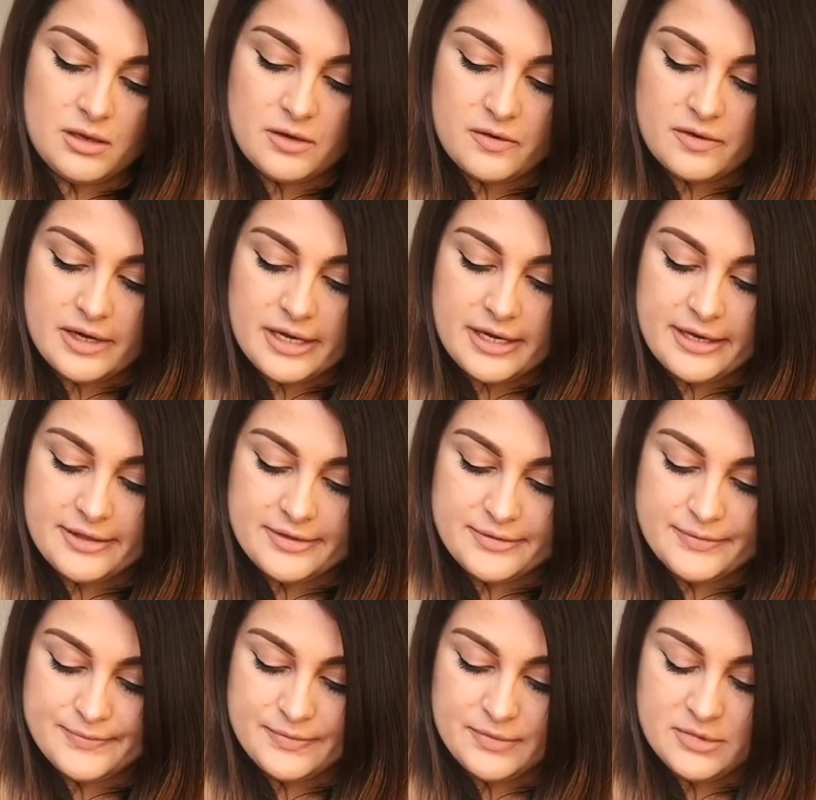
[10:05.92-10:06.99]
oh great
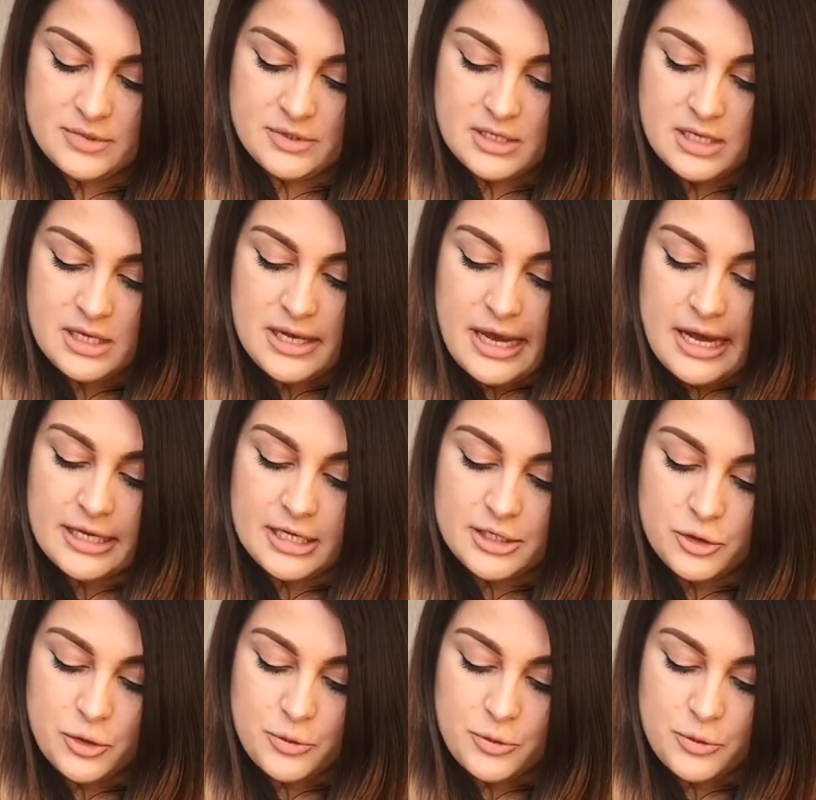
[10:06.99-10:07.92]
I can't